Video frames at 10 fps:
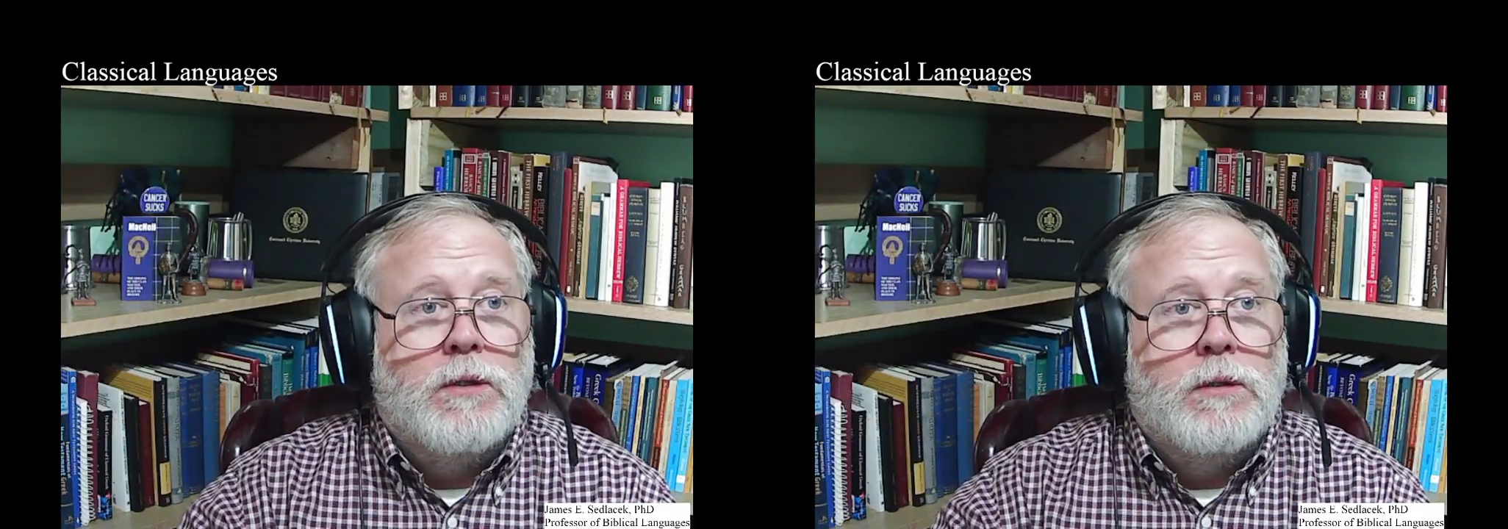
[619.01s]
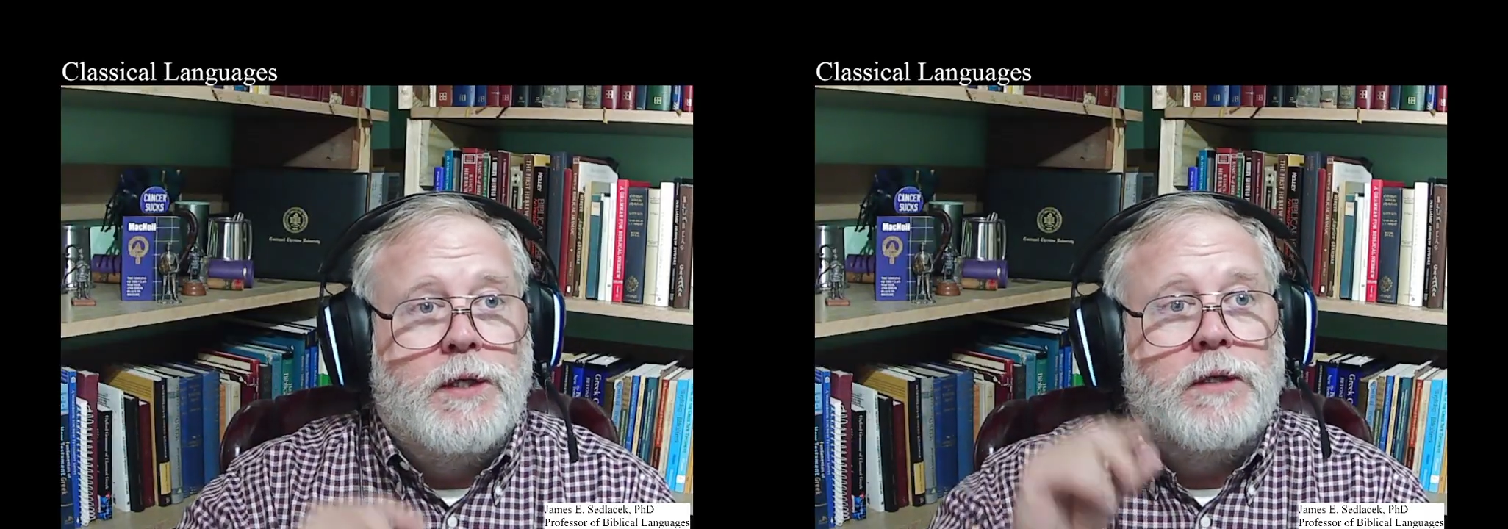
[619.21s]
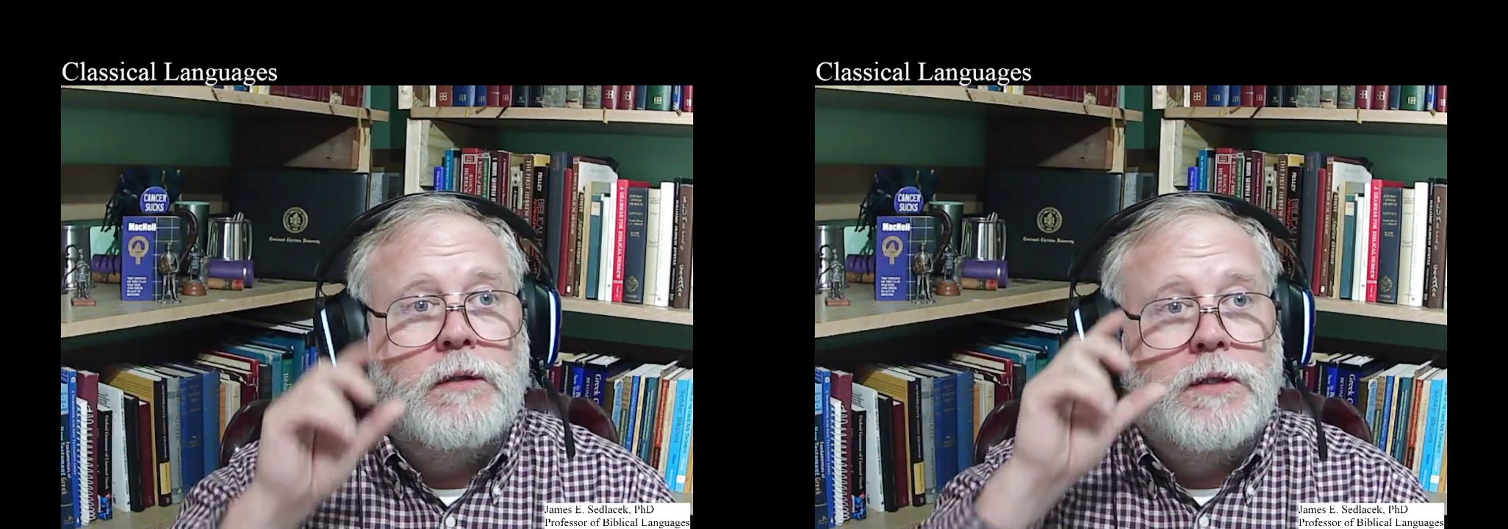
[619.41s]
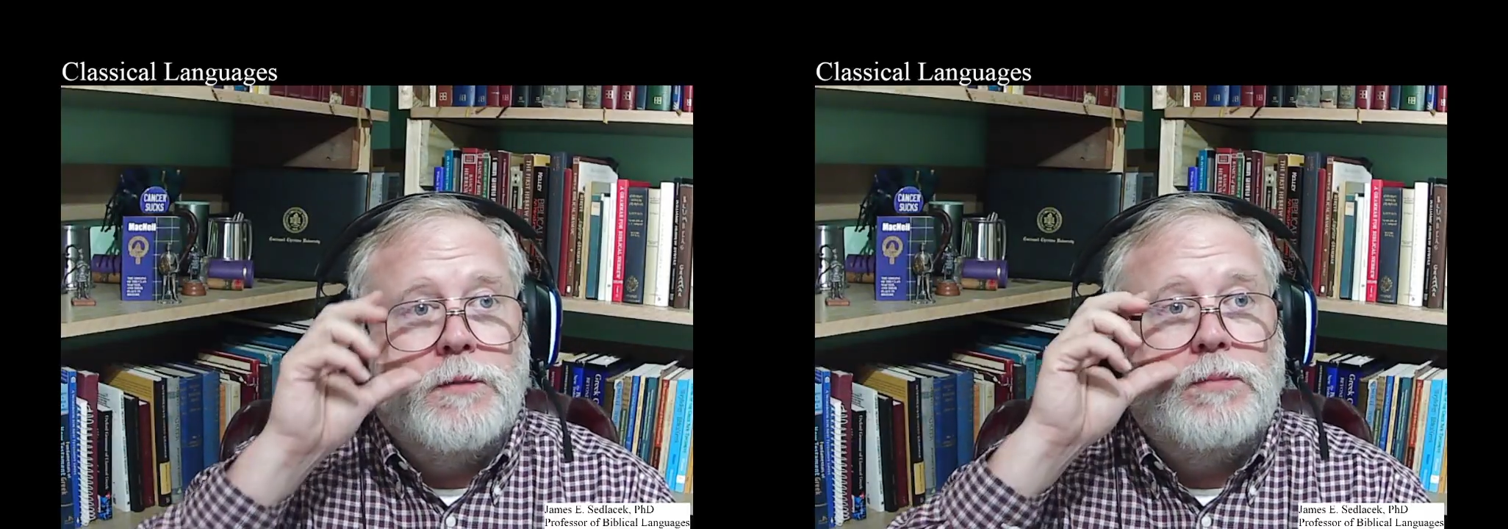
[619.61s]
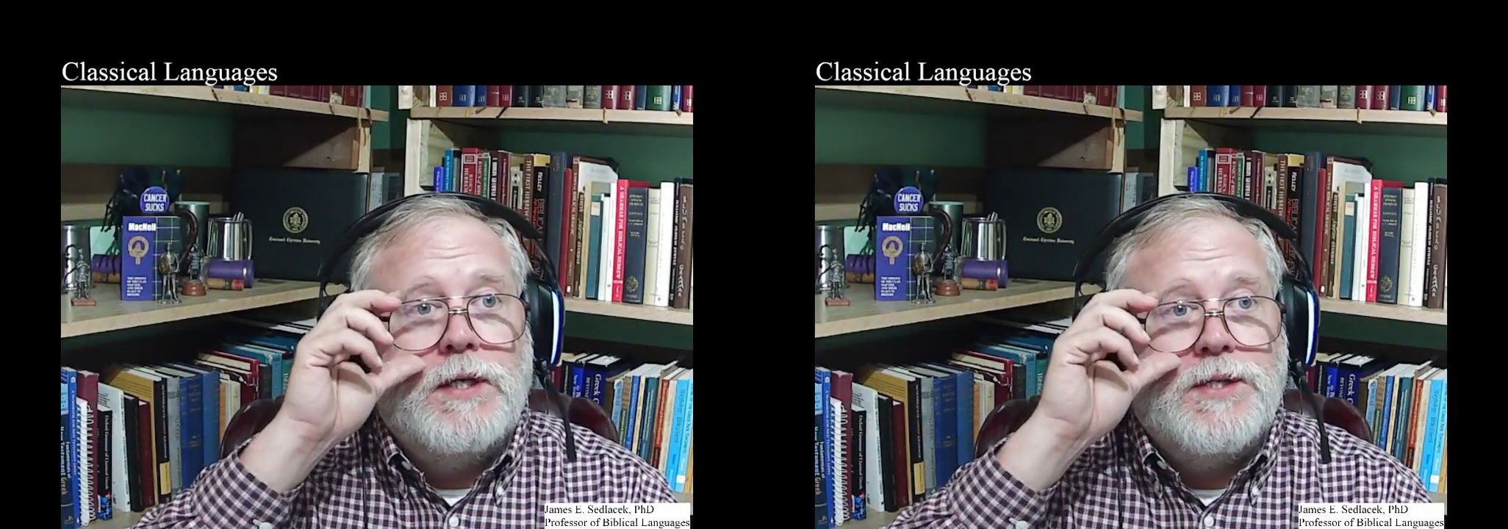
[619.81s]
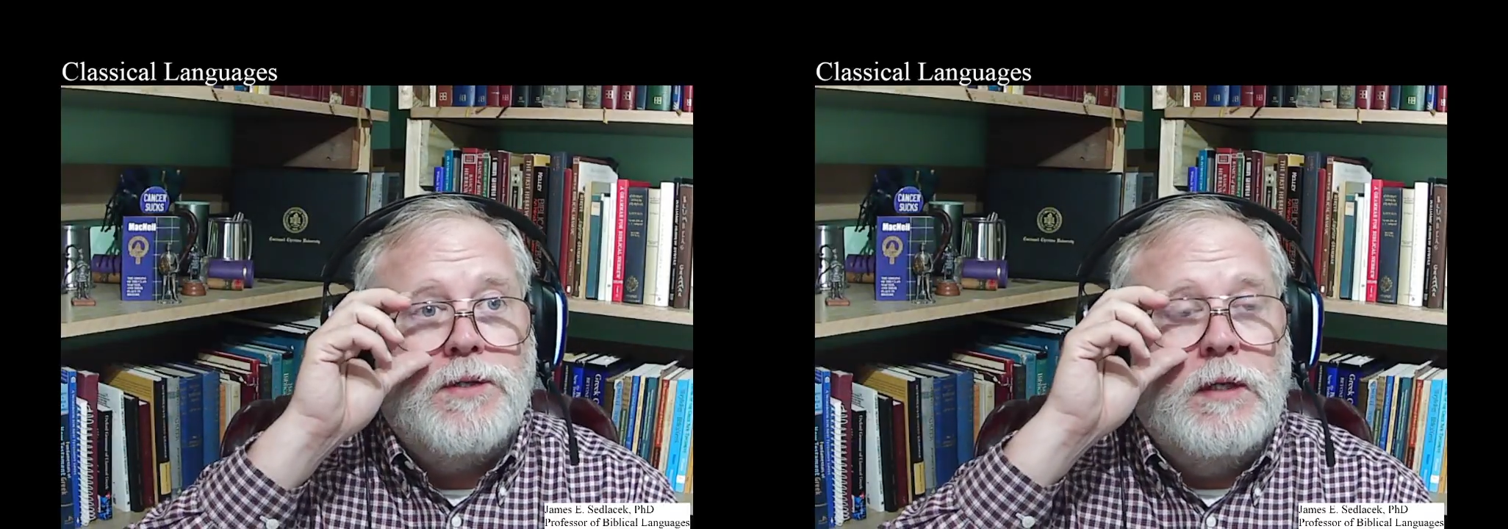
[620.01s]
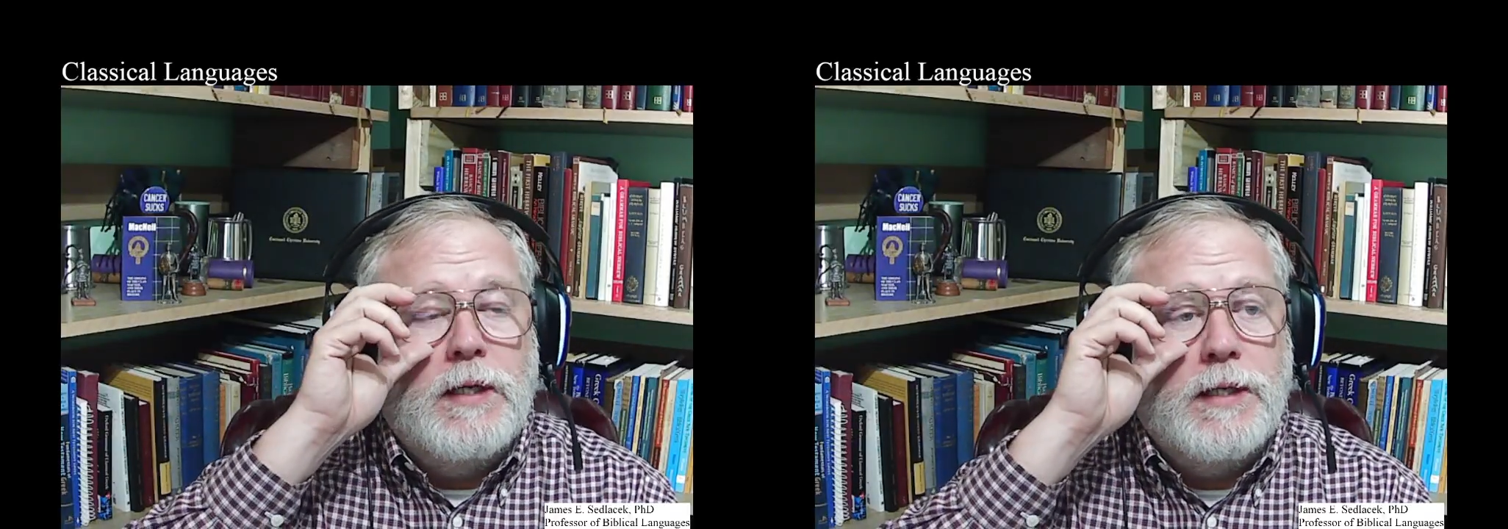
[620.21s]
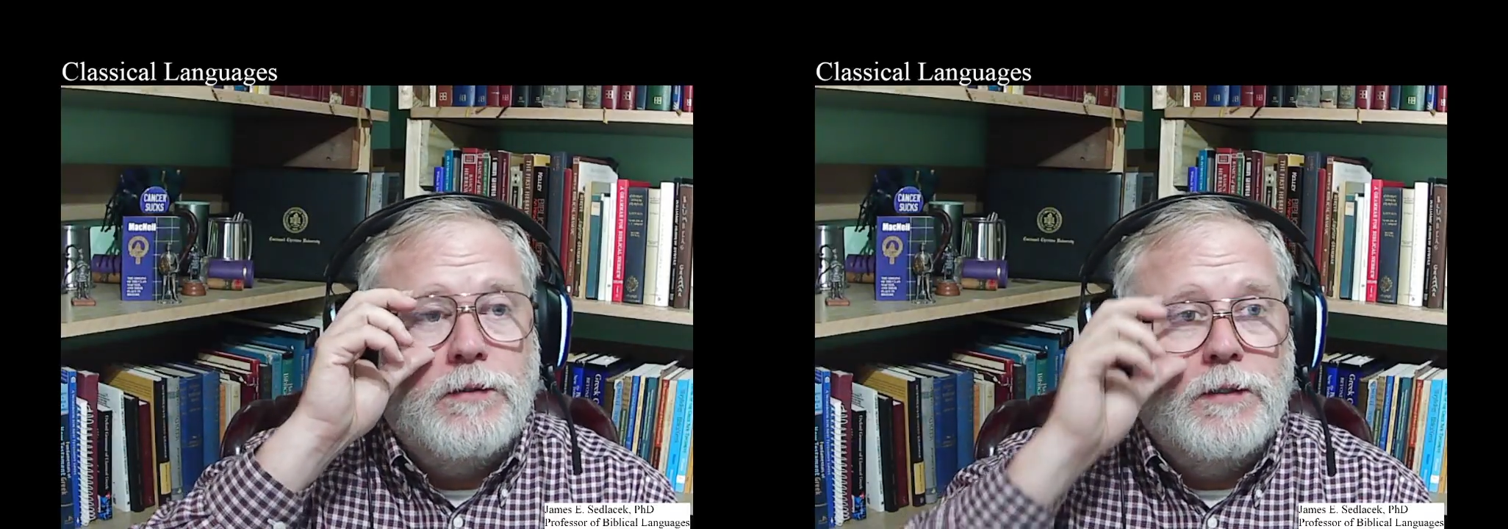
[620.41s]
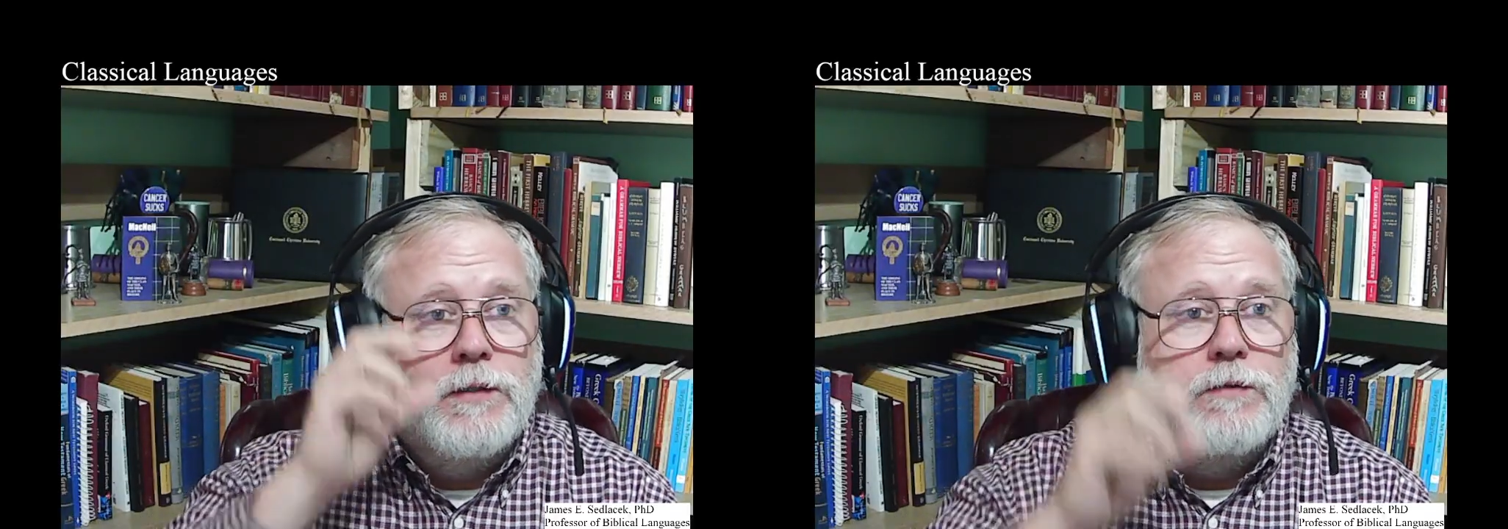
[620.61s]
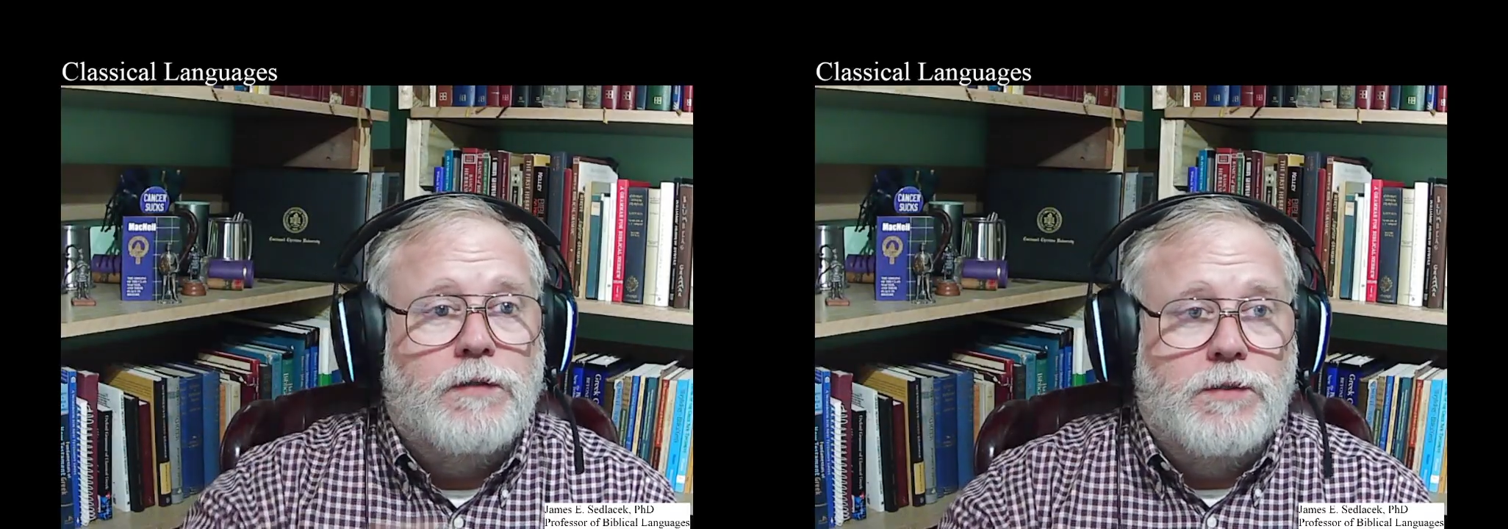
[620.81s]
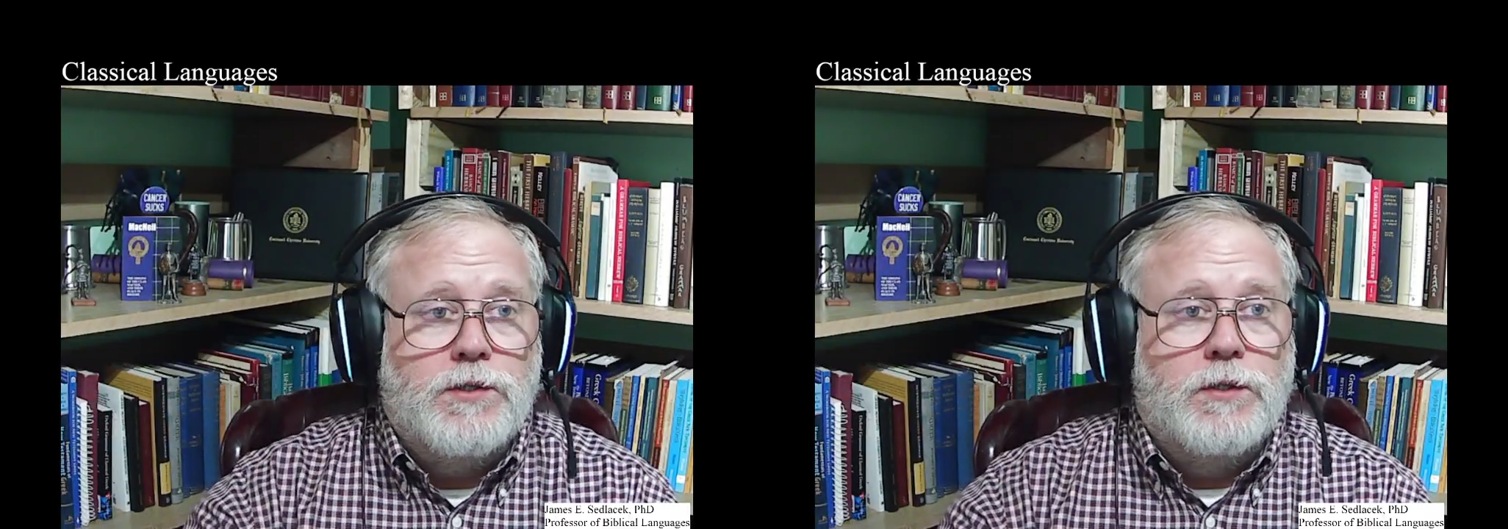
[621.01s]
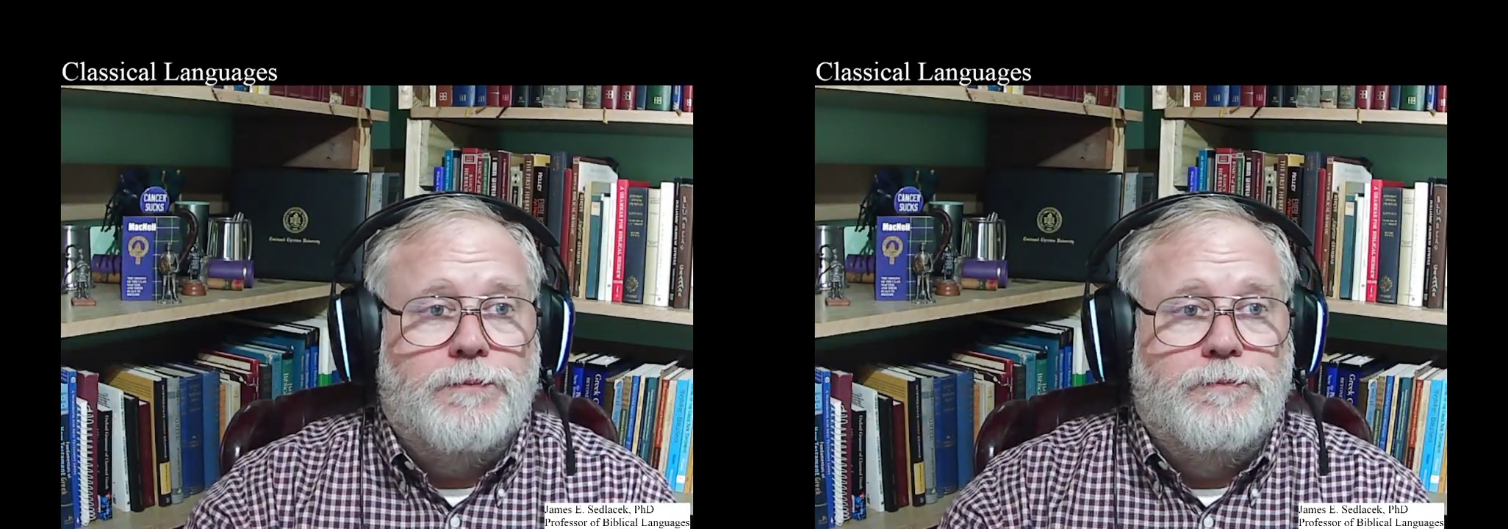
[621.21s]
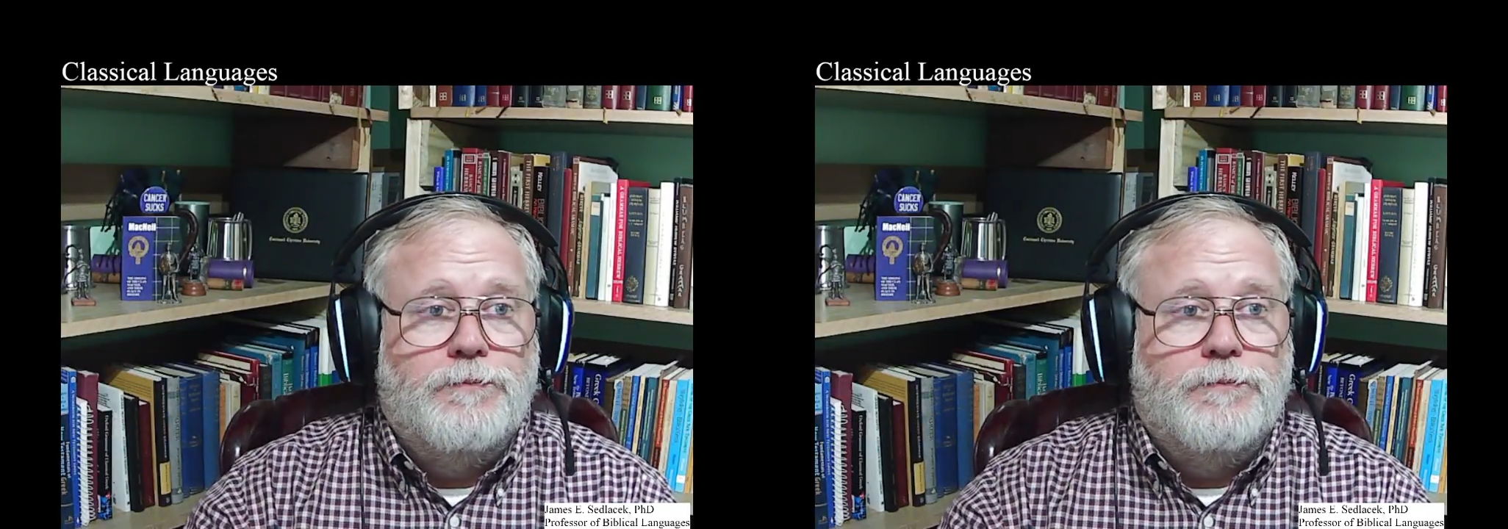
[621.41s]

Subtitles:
earlier in the present, later in the future.